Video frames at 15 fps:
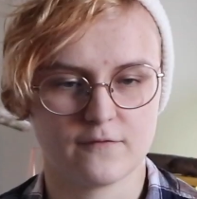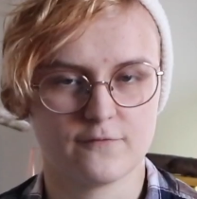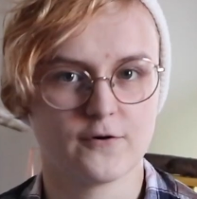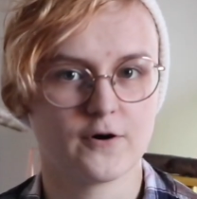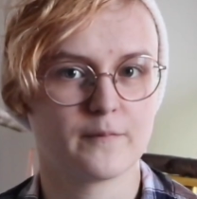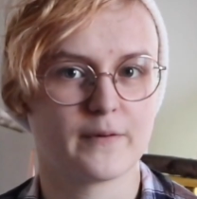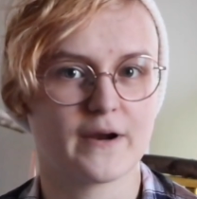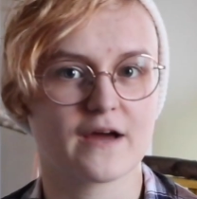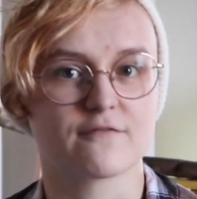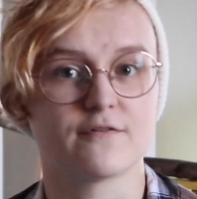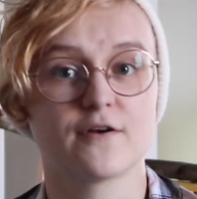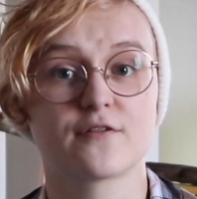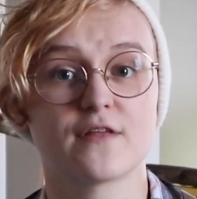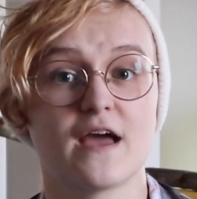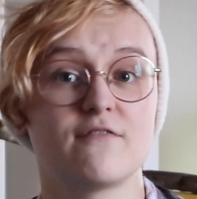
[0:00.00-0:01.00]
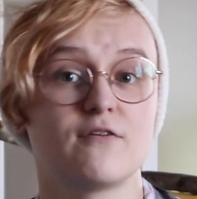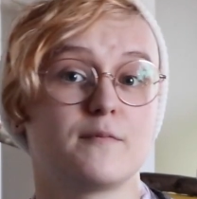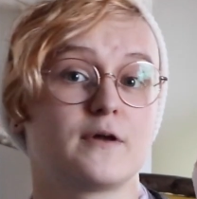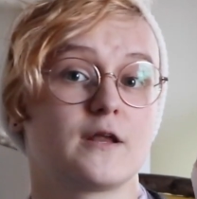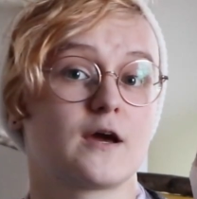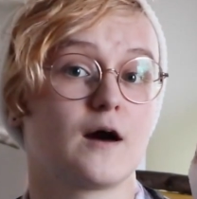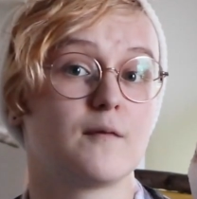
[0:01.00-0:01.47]
For breakfast,
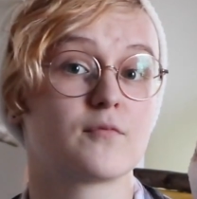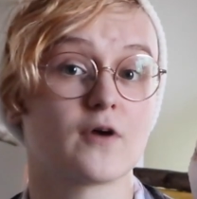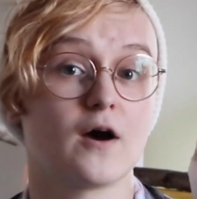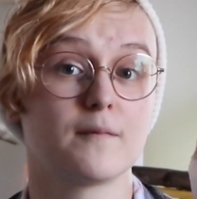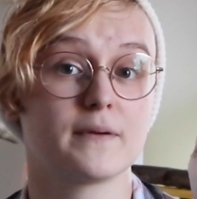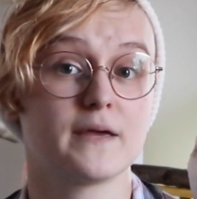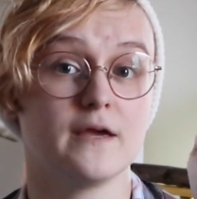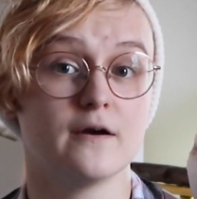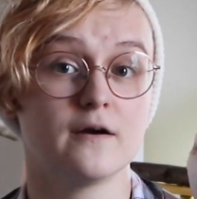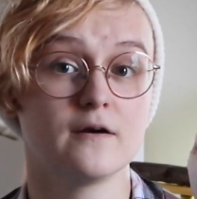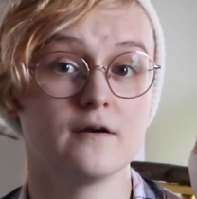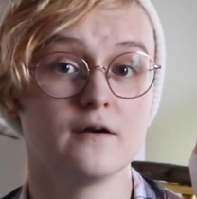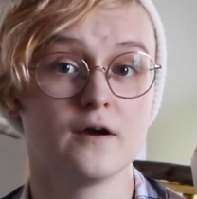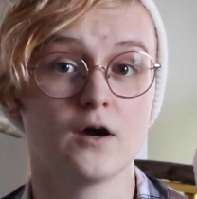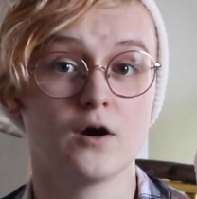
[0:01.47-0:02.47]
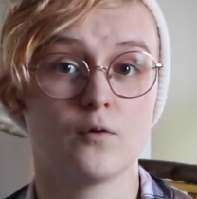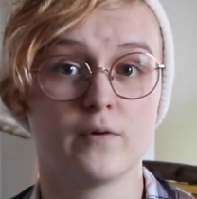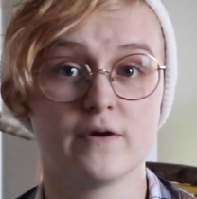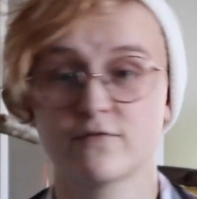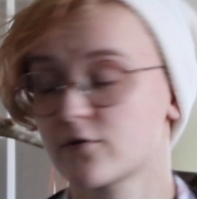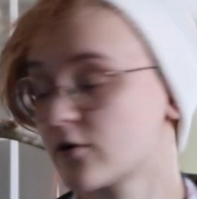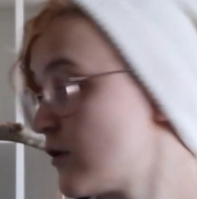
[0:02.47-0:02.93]
everybody comes up here. We've